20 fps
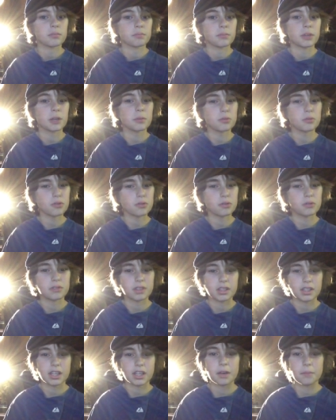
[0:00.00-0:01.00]
People
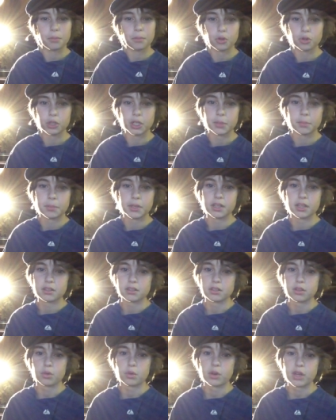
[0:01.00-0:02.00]
get bullied
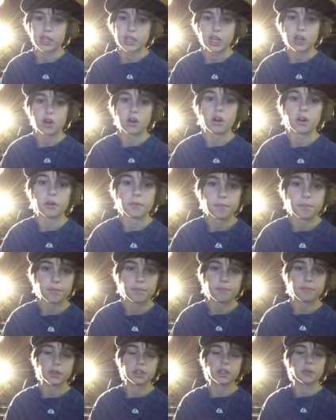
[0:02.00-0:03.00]
because of the way they are.
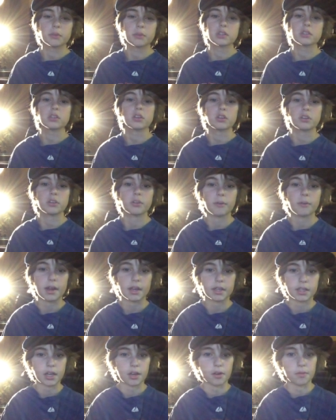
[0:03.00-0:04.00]
But let me tell you
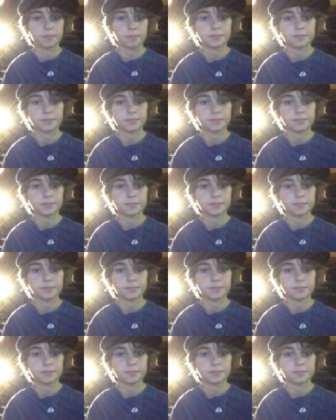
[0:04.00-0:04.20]
right now,